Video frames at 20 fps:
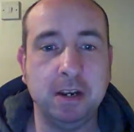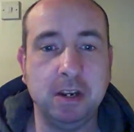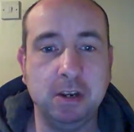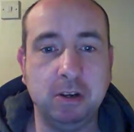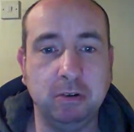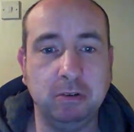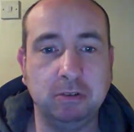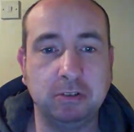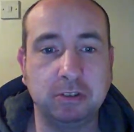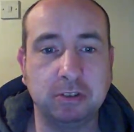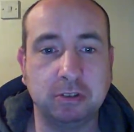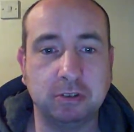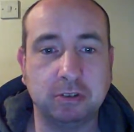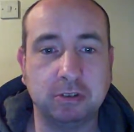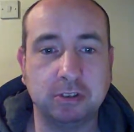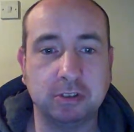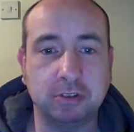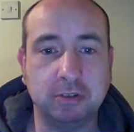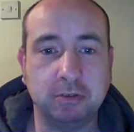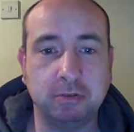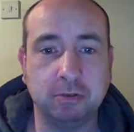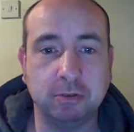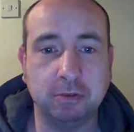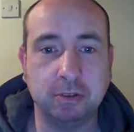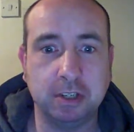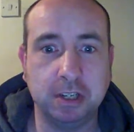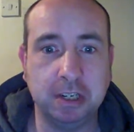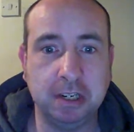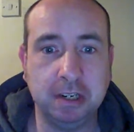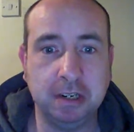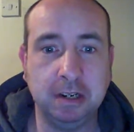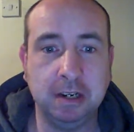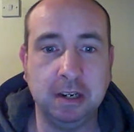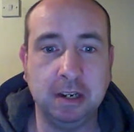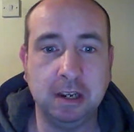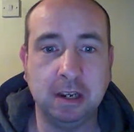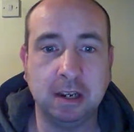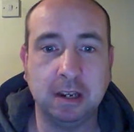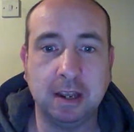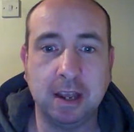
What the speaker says: users routinely